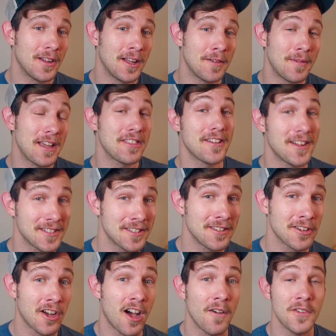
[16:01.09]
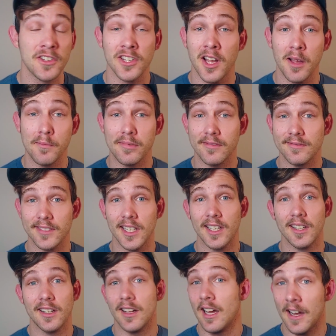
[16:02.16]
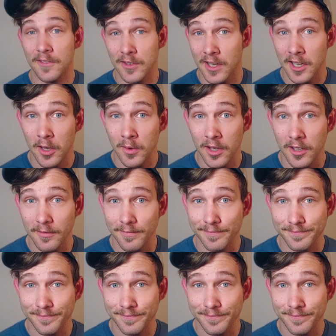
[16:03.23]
my thoughts in the coffee shop after I go there?